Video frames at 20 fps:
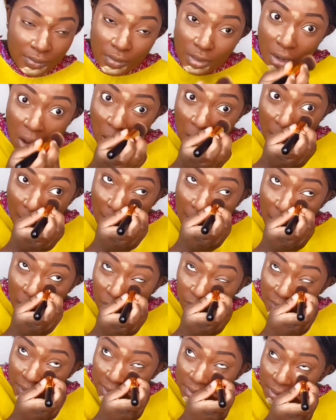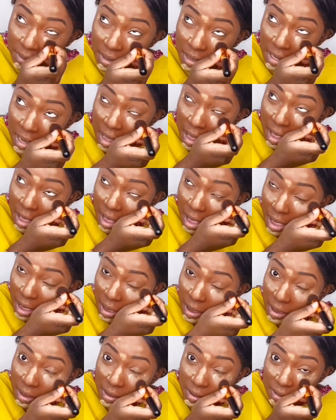kakla, I'll say, ah.
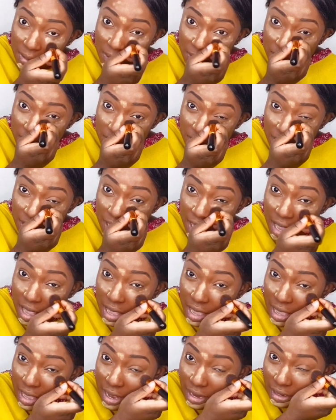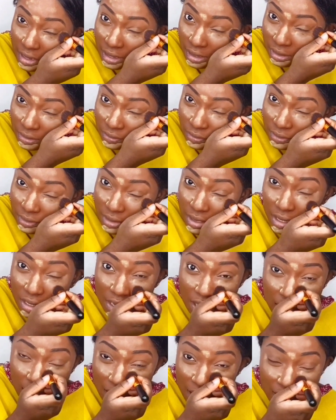Say, ah, name, say,
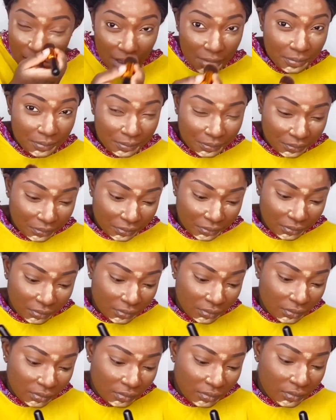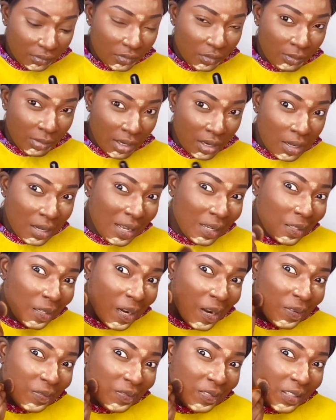ah. And I
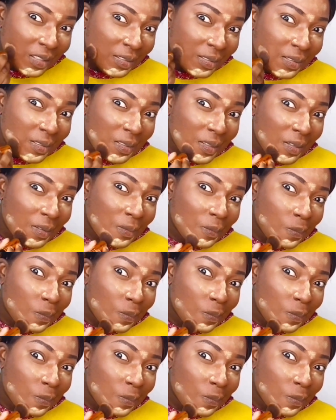kakla, I'll say.